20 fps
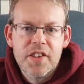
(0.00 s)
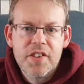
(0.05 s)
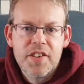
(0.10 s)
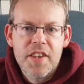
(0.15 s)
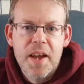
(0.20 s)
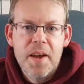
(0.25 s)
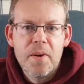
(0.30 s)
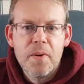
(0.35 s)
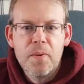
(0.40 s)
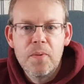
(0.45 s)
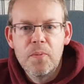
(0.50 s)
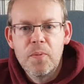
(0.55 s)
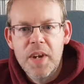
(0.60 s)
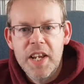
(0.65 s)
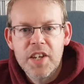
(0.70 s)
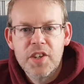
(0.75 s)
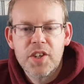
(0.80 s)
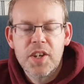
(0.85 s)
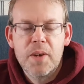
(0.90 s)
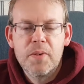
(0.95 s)
So we
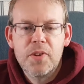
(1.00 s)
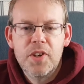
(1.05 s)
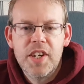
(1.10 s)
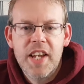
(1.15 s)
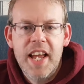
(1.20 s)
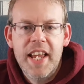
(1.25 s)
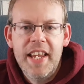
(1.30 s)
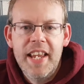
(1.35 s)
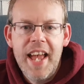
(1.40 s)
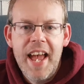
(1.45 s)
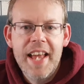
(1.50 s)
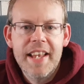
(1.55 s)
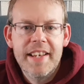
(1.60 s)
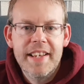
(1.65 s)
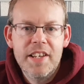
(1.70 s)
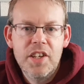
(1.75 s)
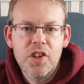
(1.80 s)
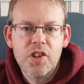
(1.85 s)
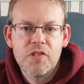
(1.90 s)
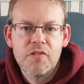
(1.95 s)
associate head
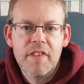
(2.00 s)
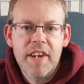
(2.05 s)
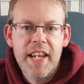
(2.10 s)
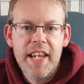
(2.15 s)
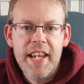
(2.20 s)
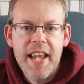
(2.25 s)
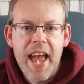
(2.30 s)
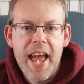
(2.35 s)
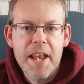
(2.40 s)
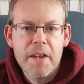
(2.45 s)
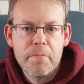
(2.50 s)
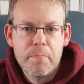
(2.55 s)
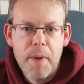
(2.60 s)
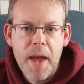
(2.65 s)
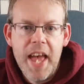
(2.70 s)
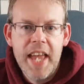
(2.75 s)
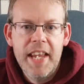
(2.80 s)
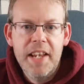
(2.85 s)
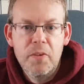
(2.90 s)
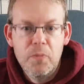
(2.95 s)
injury, head
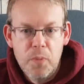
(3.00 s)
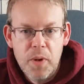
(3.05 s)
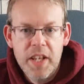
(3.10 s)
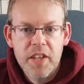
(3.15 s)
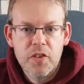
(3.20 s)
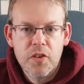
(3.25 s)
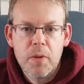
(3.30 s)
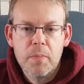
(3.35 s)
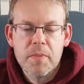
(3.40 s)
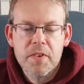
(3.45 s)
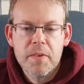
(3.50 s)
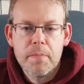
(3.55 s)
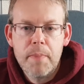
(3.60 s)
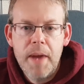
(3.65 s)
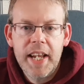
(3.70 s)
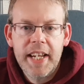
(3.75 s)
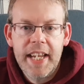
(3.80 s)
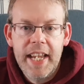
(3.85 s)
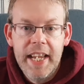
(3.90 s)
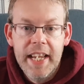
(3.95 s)
pain with Thomas a
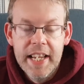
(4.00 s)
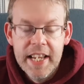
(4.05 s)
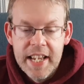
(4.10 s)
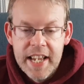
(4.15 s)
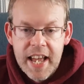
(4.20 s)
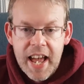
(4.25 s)
Becket.